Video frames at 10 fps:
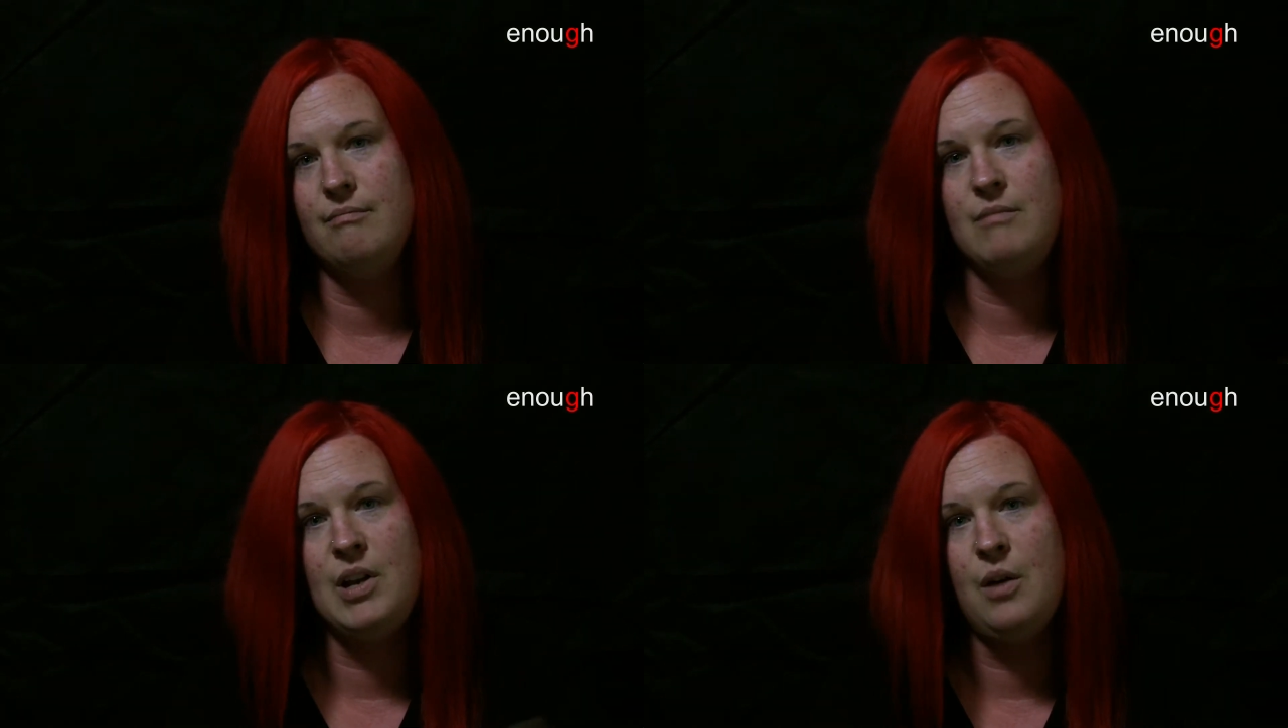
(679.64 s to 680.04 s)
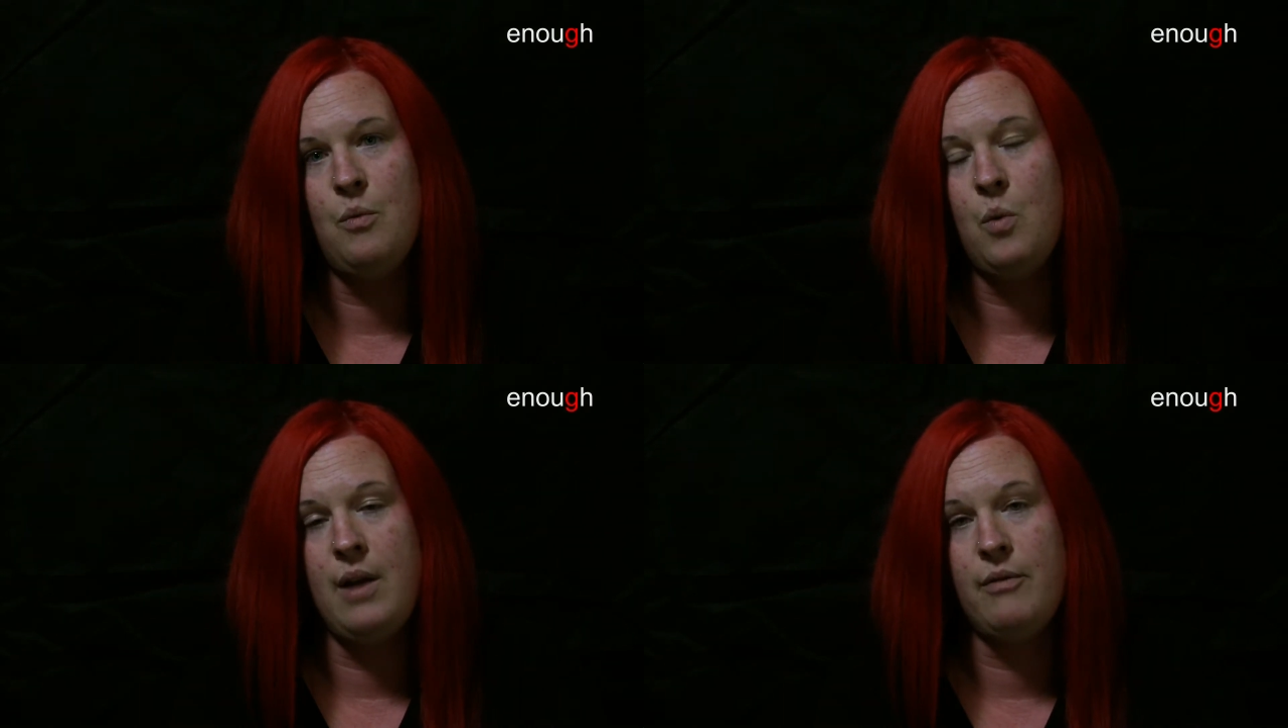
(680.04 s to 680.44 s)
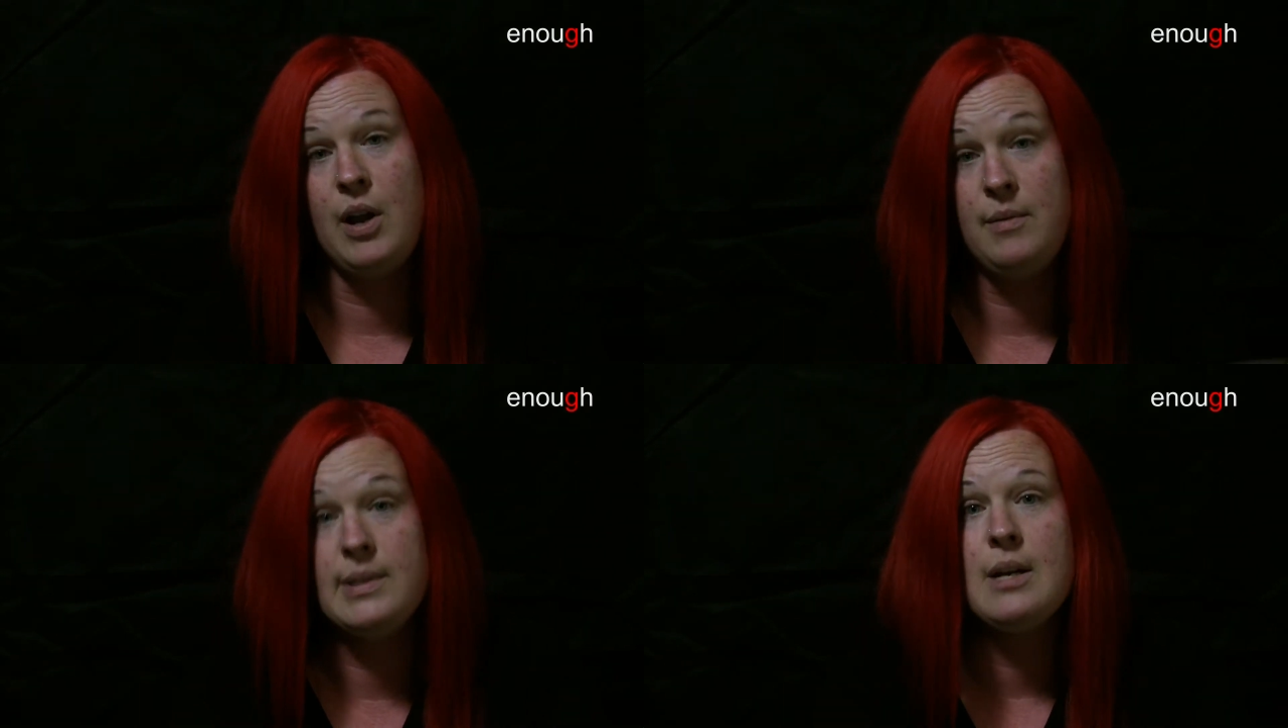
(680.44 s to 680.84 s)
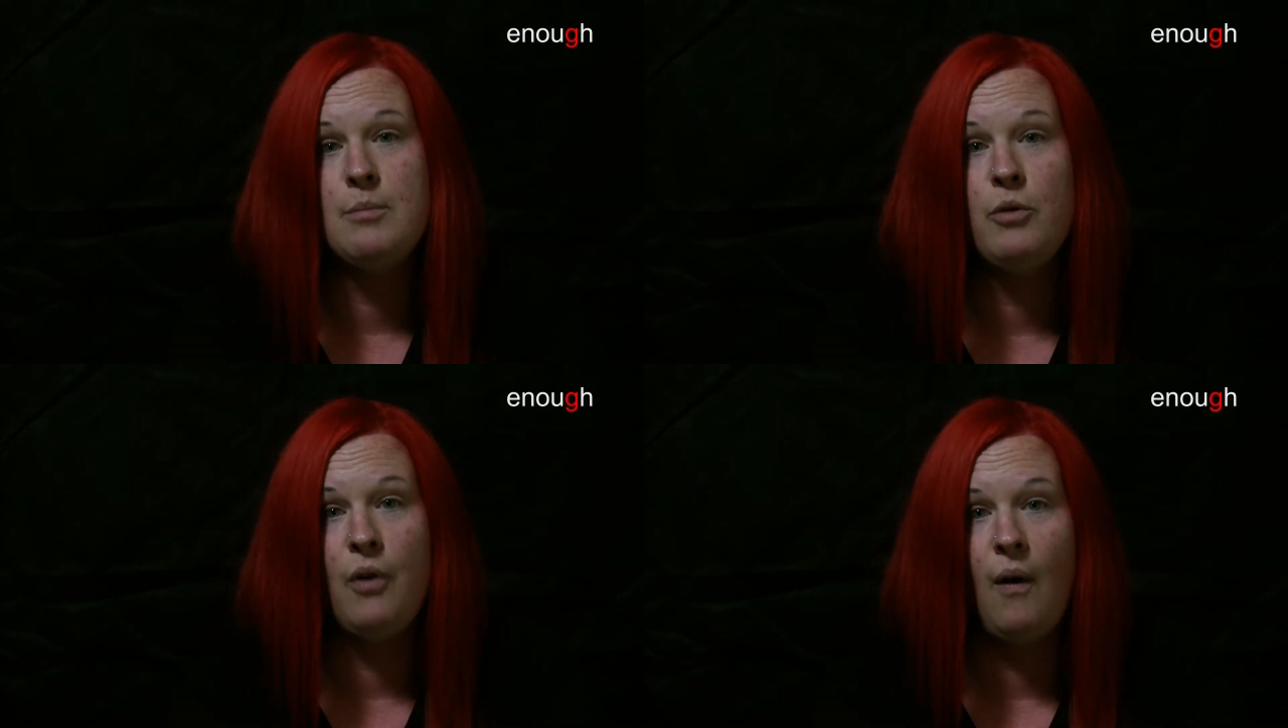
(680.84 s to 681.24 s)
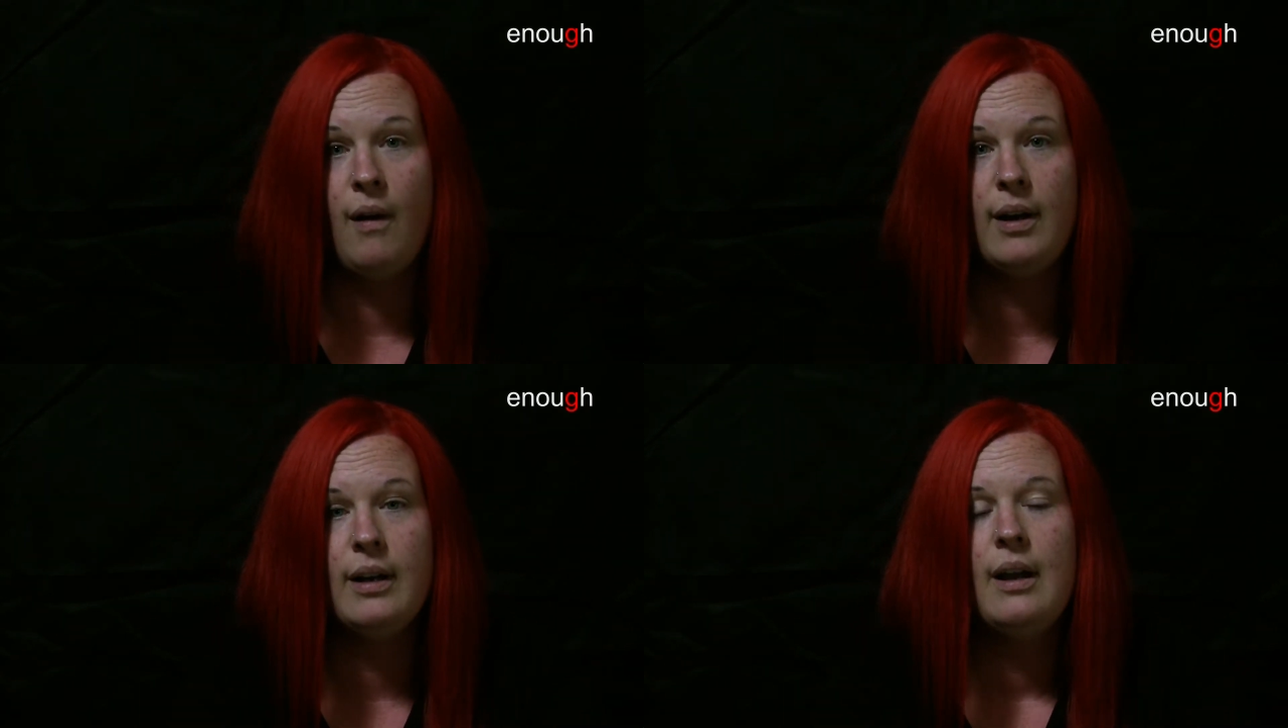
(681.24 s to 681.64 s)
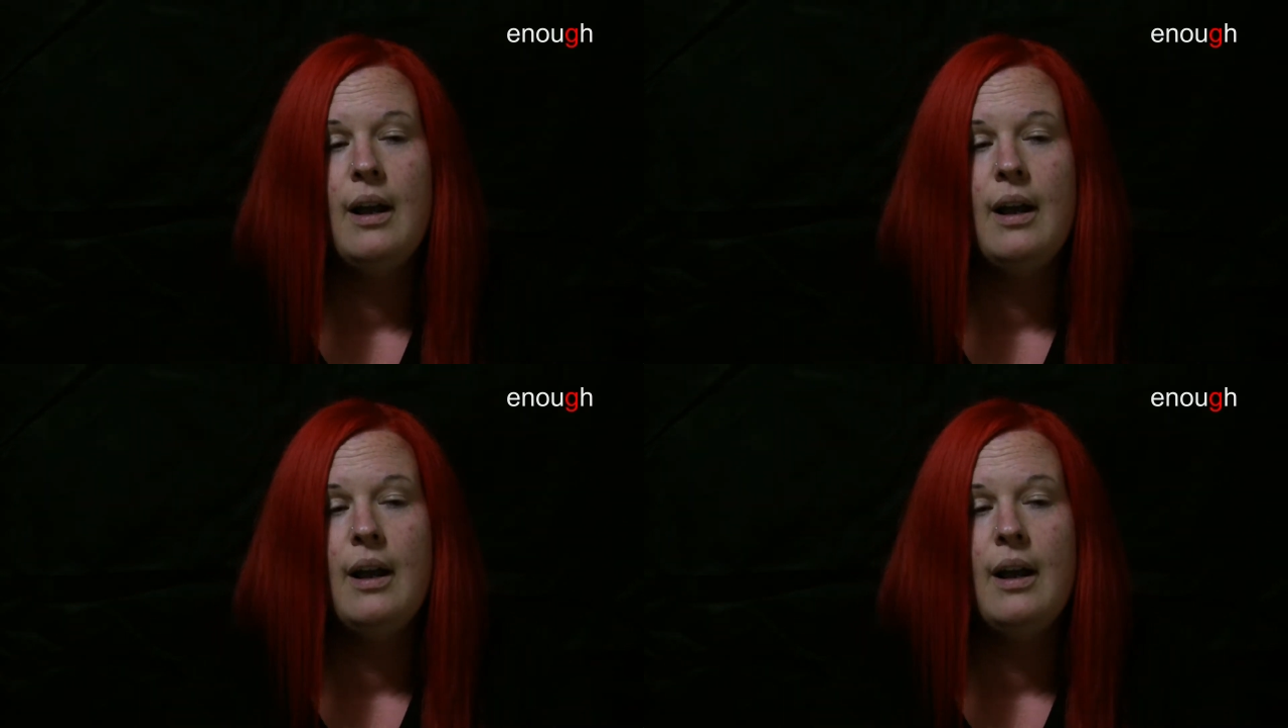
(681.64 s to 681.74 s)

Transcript: you know, whatever, he was going to move on.